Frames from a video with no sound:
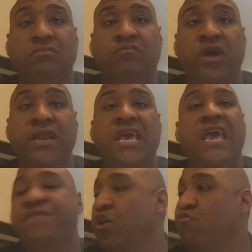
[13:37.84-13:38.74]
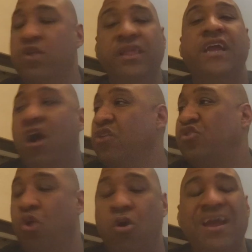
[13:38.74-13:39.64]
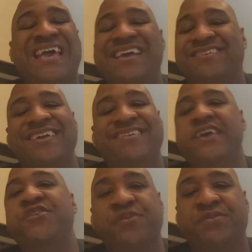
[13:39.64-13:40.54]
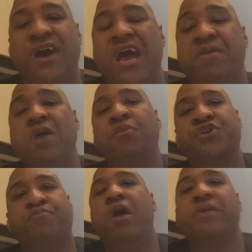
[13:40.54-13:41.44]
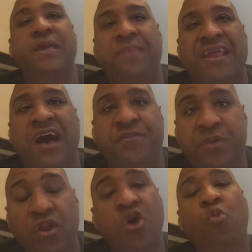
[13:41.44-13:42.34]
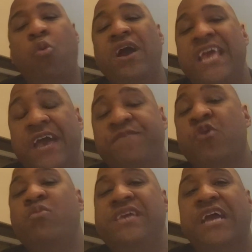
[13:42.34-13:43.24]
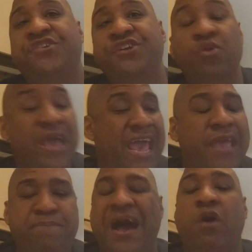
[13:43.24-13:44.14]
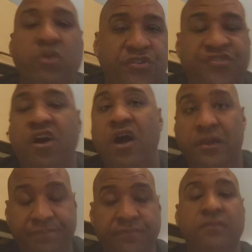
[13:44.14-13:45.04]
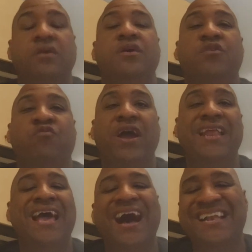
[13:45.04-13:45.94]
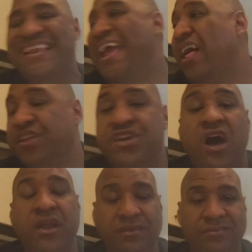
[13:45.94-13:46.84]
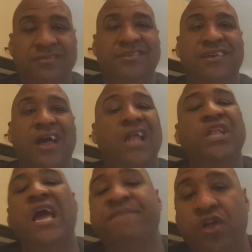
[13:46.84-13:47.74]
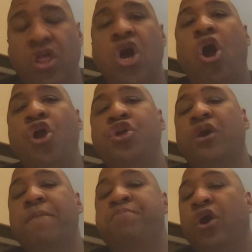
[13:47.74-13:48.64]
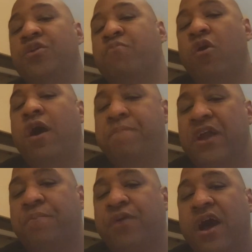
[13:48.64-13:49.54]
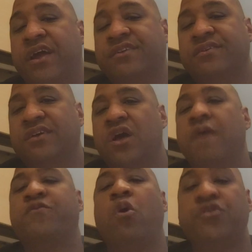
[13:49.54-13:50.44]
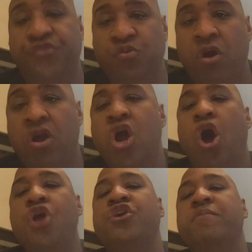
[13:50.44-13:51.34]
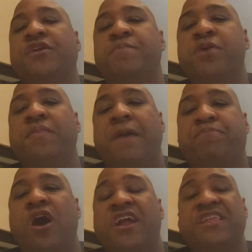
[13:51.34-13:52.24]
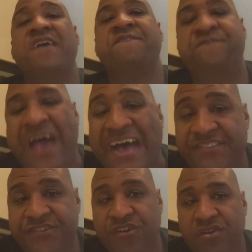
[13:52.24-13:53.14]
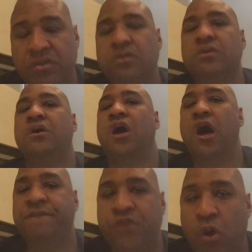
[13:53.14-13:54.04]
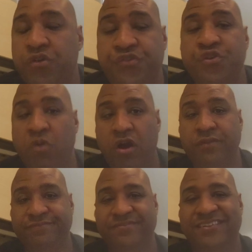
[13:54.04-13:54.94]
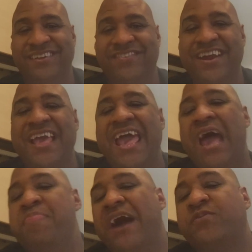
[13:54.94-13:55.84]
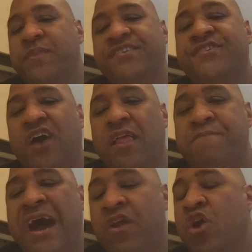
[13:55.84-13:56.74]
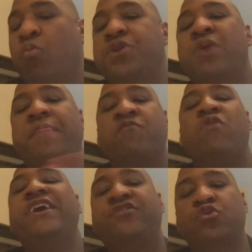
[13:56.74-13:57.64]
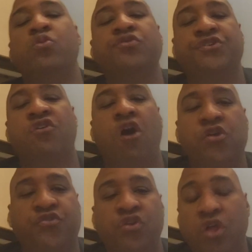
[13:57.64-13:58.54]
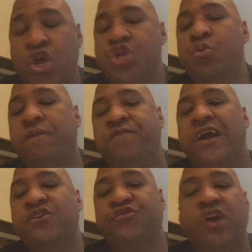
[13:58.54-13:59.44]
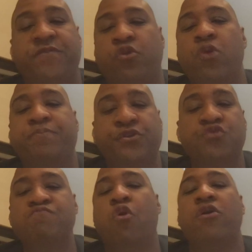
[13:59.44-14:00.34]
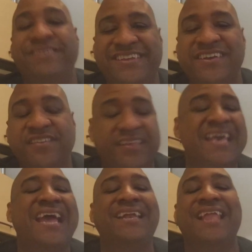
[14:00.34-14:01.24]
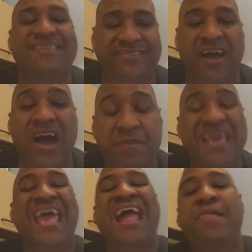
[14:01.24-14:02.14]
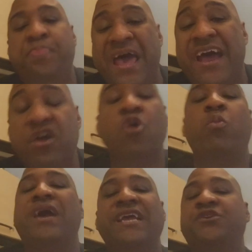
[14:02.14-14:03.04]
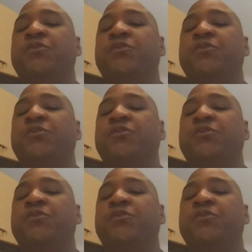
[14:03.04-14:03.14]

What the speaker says: Right? If you're really hardcore, it's going to take you some time, but you're probably going to get that house built. What if we get you a power saw, right? A nail gun, a level. Are you going to build a better product? Of course you are. Are you going to be able to build that product faster? Of course you are. Right? And that's what this is all about. When you have the right tools in your arsenal, you will find yourself equipped to do more deals in less time. And then we got to get you